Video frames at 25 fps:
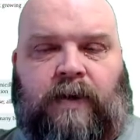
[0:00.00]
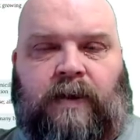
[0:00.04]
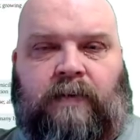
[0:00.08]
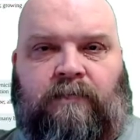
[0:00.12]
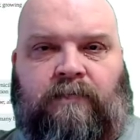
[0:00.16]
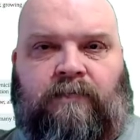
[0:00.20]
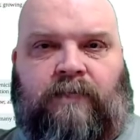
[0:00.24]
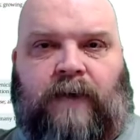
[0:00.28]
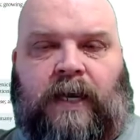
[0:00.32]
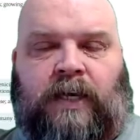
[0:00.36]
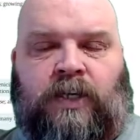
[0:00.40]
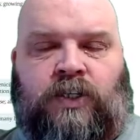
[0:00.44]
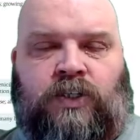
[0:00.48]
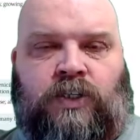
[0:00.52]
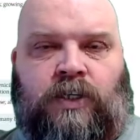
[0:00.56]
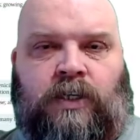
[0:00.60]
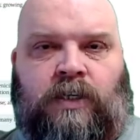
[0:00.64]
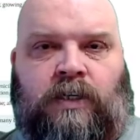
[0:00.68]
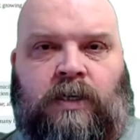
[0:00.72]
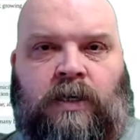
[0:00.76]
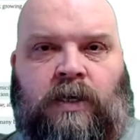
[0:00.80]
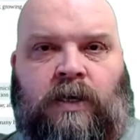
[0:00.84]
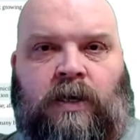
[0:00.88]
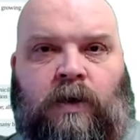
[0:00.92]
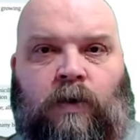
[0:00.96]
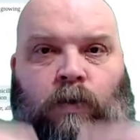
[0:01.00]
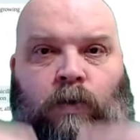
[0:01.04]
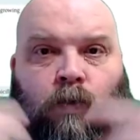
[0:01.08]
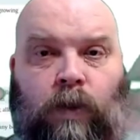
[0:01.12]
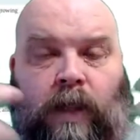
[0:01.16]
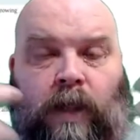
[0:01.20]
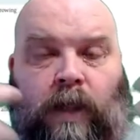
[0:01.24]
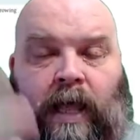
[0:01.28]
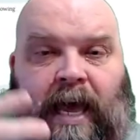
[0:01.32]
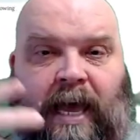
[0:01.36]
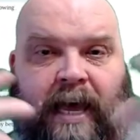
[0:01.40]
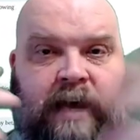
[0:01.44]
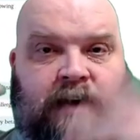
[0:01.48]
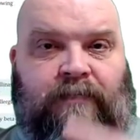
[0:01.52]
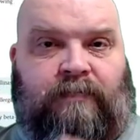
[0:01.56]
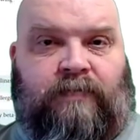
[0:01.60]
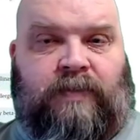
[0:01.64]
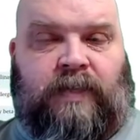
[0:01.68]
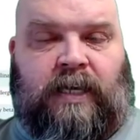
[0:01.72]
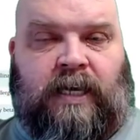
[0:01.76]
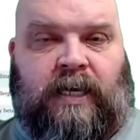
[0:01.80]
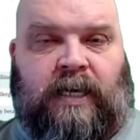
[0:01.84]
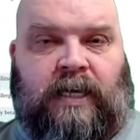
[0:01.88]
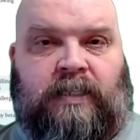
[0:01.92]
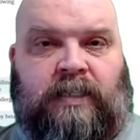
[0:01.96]
infection will have
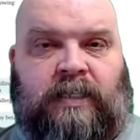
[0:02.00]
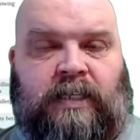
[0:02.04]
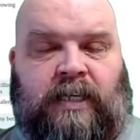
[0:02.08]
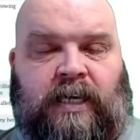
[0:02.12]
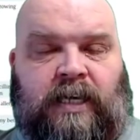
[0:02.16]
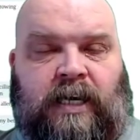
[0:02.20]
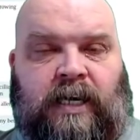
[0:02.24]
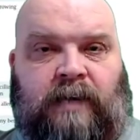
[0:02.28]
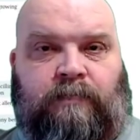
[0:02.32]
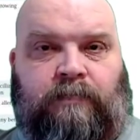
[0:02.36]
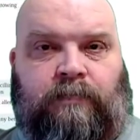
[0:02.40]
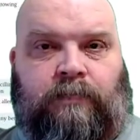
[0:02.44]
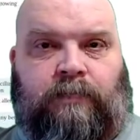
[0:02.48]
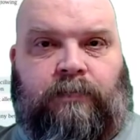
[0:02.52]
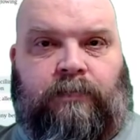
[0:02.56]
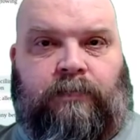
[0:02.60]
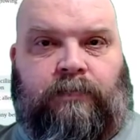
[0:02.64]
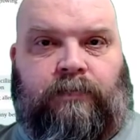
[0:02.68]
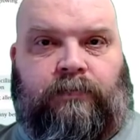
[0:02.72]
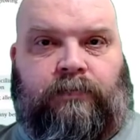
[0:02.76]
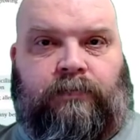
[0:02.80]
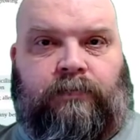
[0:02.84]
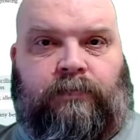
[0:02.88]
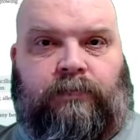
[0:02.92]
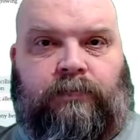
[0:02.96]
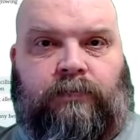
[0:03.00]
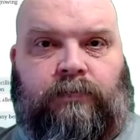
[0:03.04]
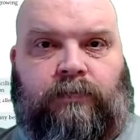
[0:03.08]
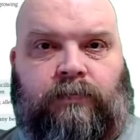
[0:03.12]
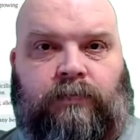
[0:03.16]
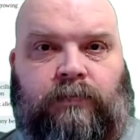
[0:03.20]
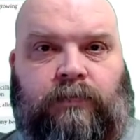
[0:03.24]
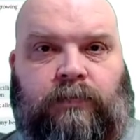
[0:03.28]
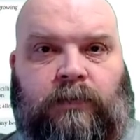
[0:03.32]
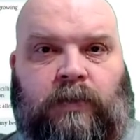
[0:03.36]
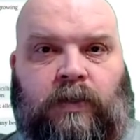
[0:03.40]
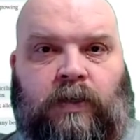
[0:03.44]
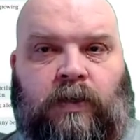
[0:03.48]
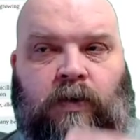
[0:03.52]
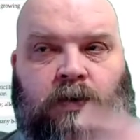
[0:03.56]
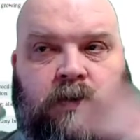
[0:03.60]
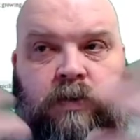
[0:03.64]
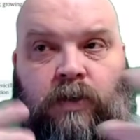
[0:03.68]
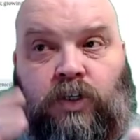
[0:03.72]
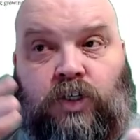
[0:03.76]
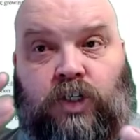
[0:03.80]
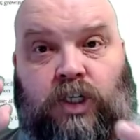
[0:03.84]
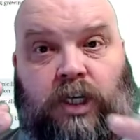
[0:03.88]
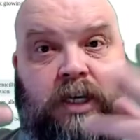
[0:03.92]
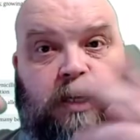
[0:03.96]
the enzyme, the
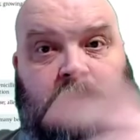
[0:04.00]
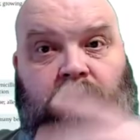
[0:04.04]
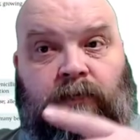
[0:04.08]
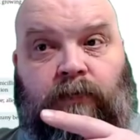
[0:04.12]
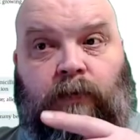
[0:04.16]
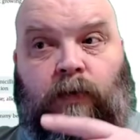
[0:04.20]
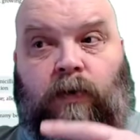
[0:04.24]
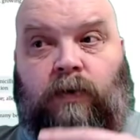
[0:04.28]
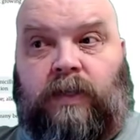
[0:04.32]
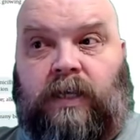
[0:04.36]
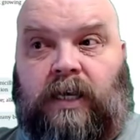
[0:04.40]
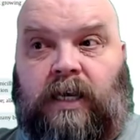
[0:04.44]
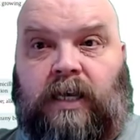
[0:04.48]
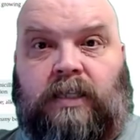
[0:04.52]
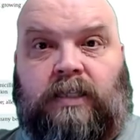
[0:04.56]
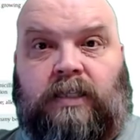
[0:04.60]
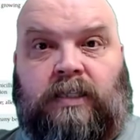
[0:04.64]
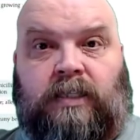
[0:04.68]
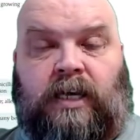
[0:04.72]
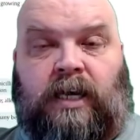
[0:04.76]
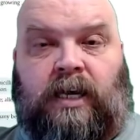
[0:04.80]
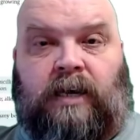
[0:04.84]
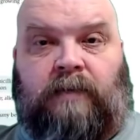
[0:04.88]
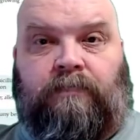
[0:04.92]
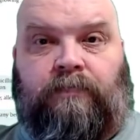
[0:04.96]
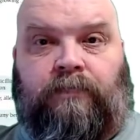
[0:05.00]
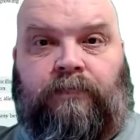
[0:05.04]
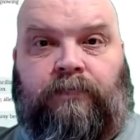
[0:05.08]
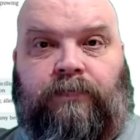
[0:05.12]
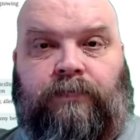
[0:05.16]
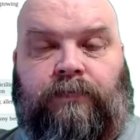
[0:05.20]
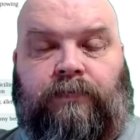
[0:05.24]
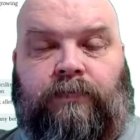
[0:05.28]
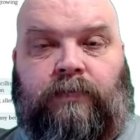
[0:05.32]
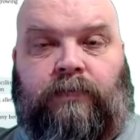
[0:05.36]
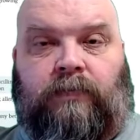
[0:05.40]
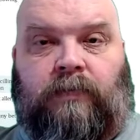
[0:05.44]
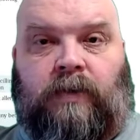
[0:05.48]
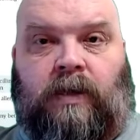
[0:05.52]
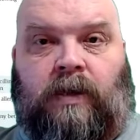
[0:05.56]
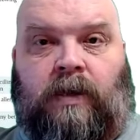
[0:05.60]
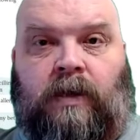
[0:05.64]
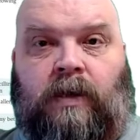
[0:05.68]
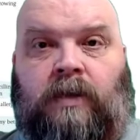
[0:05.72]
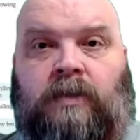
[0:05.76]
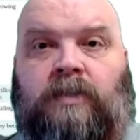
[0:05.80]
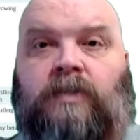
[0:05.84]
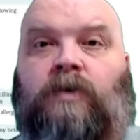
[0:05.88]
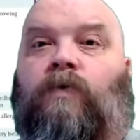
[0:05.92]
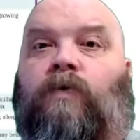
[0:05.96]
gene for the enzyme.
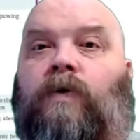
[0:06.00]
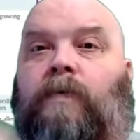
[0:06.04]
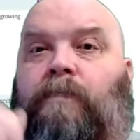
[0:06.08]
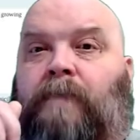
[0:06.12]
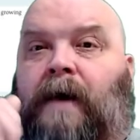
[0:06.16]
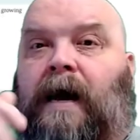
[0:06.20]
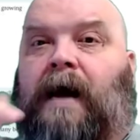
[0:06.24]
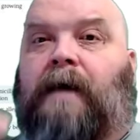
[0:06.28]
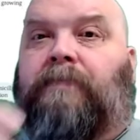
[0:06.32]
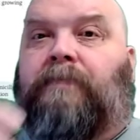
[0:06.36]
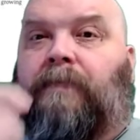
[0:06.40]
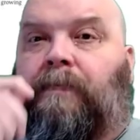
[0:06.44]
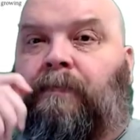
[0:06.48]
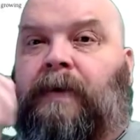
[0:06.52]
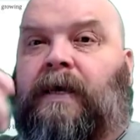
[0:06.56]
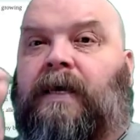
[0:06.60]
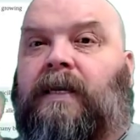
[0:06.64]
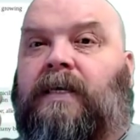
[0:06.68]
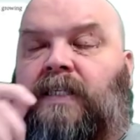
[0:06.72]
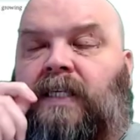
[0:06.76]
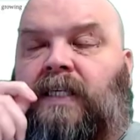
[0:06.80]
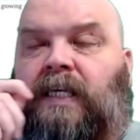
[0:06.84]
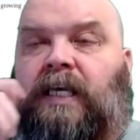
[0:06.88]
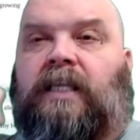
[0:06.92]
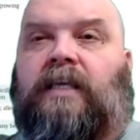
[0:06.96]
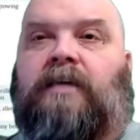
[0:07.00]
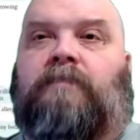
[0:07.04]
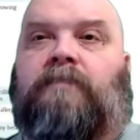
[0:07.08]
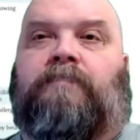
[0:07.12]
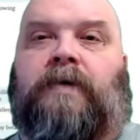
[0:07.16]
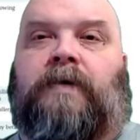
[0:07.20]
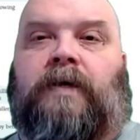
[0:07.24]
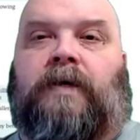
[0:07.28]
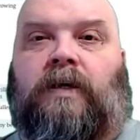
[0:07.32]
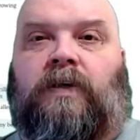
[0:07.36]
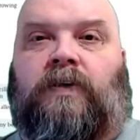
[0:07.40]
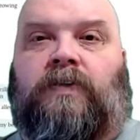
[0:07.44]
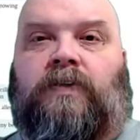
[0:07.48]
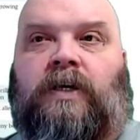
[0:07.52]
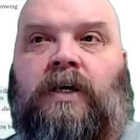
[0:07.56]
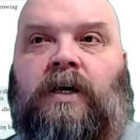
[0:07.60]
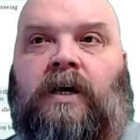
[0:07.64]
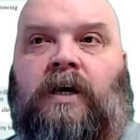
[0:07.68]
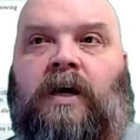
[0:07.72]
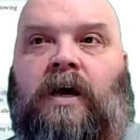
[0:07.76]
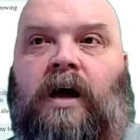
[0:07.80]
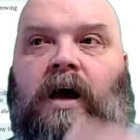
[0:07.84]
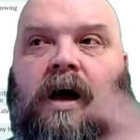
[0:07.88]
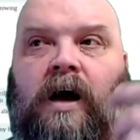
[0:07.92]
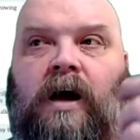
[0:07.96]
So we pop the penicillin pills.
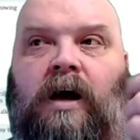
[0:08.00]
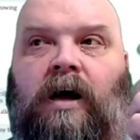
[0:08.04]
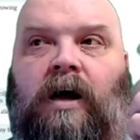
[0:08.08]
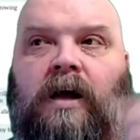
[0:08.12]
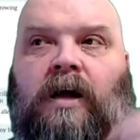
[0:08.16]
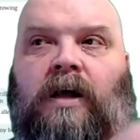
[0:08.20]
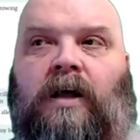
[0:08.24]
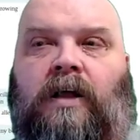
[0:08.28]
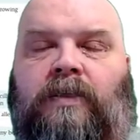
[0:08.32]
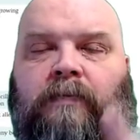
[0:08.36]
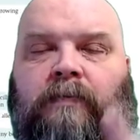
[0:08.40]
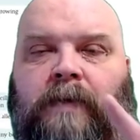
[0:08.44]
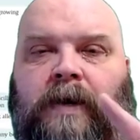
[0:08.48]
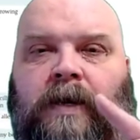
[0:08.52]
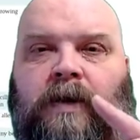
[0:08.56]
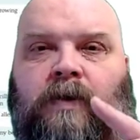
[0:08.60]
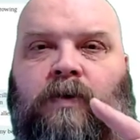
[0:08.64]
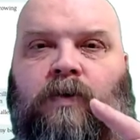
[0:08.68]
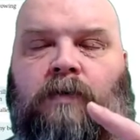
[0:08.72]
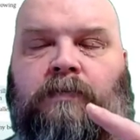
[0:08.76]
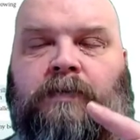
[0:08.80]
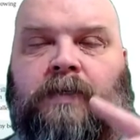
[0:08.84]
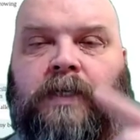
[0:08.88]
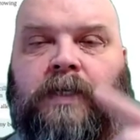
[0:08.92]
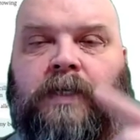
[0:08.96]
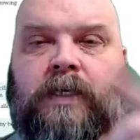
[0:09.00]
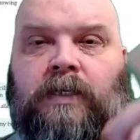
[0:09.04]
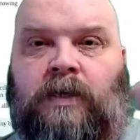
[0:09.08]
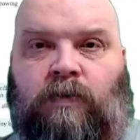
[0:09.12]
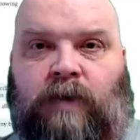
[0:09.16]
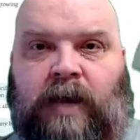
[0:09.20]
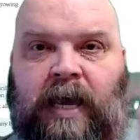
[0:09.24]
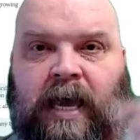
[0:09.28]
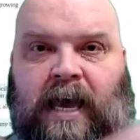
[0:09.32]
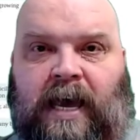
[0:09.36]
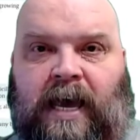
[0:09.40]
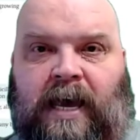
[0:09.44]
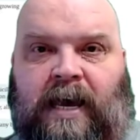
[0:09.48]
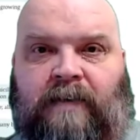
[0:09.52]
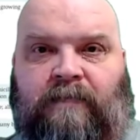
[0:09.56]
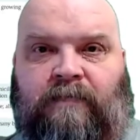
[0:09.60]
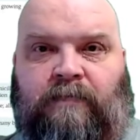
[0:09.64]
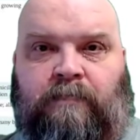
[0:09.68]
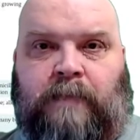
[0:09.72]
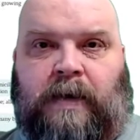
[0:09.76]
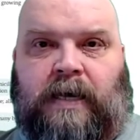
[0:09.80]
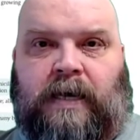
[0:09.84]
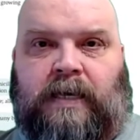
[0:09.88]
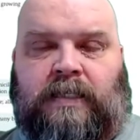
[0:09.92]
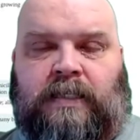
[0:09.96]
All the microbes that don't
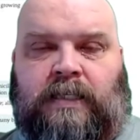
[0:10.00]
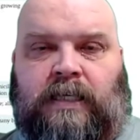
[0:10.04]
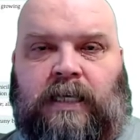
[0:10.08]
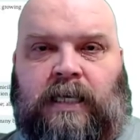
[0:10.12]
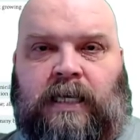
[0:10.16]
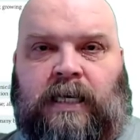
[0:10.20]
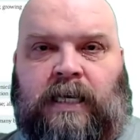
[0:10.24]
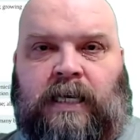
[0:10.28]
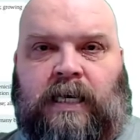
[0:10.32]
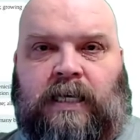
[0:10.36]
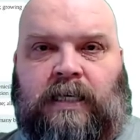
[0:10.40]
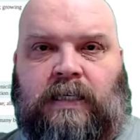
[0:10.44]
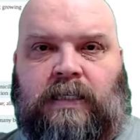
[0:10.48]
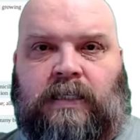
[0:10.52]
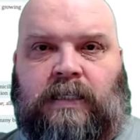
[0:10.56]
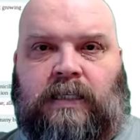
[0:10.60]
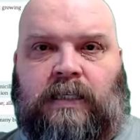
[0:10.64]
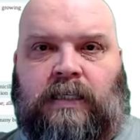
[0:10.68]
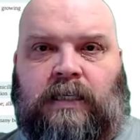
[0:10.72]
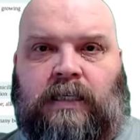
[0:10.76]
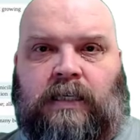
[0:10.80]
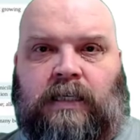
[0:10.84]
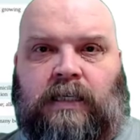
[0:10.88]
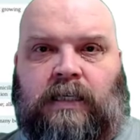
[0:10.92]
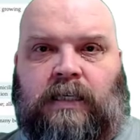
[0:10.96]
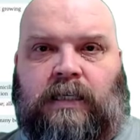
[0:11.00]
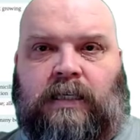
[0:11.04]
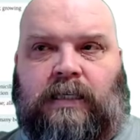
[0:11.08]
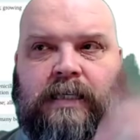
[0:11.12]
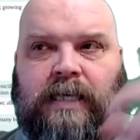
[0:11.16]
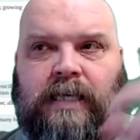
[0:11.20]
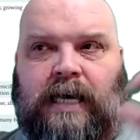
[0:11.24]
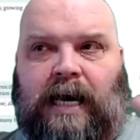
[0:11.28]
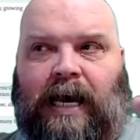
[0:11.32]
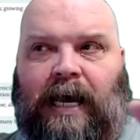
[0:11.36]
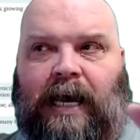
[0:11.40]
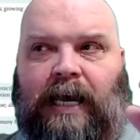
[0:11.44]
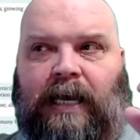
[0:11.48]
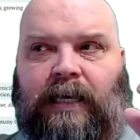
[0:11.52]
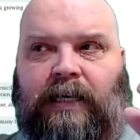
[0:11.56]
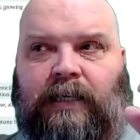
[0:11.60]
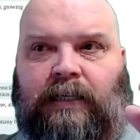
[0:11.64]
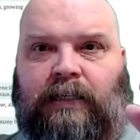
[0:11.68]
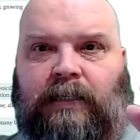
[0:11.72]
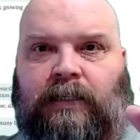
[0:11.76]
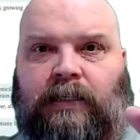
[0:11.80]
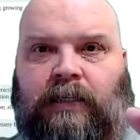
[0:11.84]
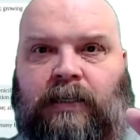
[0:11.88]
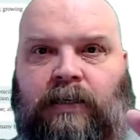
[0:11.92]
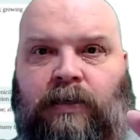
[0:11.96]
have penicillinase die.
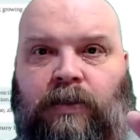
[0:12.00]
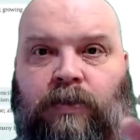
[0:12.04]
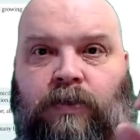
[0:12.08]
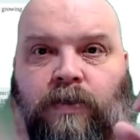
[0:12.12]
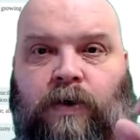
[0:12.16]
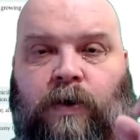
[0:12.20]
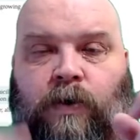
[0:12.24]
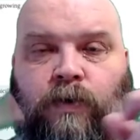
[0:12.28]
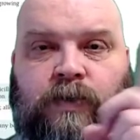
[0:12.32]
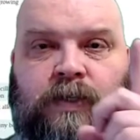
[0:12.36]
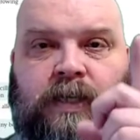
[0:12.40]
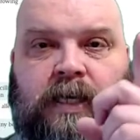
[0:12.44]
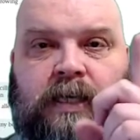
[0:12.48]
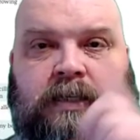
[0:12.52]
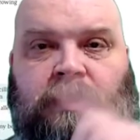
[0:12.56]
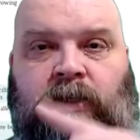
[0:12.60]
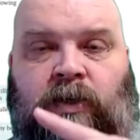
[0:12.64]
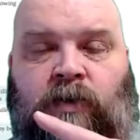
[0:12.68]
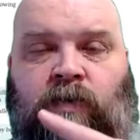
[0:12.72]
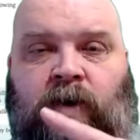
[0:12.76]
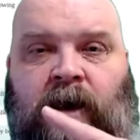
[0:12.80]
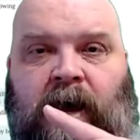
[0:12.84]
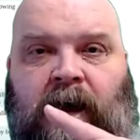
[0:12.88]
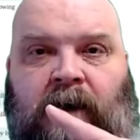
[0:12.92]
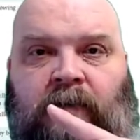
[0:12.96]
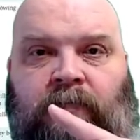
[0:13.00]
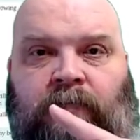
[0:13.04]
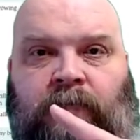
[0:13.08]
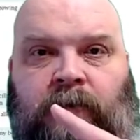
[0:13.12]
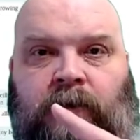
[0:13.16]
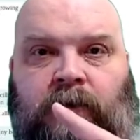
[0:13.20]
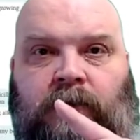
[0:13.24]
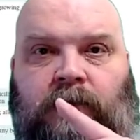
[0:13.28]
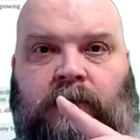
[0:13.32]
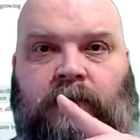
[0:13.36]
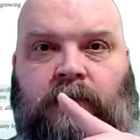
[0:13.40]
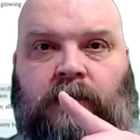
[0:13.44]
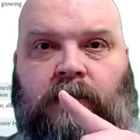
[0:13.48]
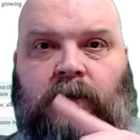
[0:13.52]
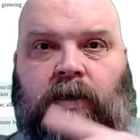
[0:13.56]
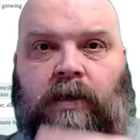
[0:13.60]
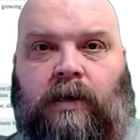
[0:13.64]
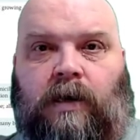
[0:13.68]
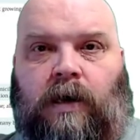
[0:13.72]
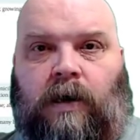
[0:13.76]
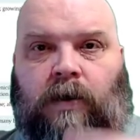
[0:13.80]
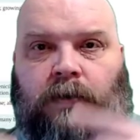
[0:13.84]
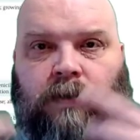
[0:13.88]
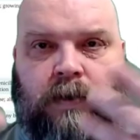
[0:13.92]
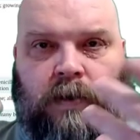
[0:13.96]
Those that do have it
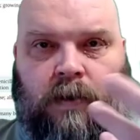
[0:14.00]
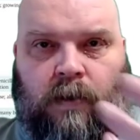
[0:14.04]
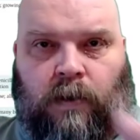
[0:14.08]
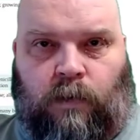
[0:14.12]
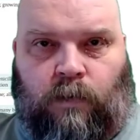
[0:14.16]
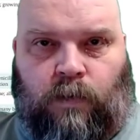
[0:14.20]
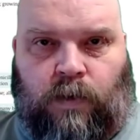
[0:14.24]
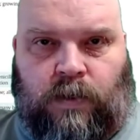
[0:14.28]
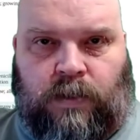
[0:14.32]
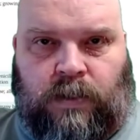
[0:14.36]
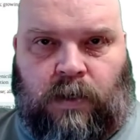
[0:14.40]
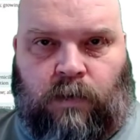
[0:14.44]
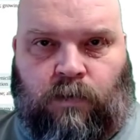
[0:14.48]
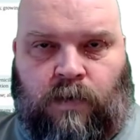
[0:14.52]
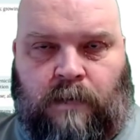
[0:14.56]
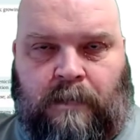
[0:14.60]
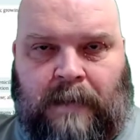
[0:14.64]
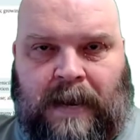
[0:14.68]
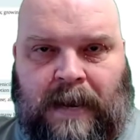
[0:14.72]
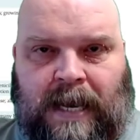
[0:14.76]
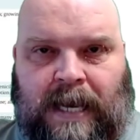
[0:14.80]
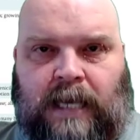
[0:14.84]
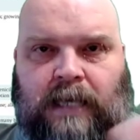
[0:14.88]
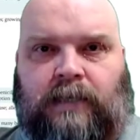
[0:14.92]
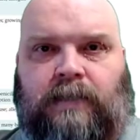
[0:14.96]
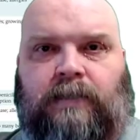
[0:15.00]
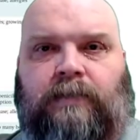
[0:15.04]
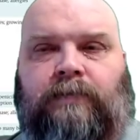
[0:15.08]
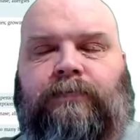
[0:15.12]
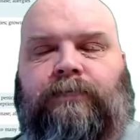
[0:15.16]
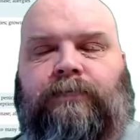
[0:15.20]
are the only ones that remain.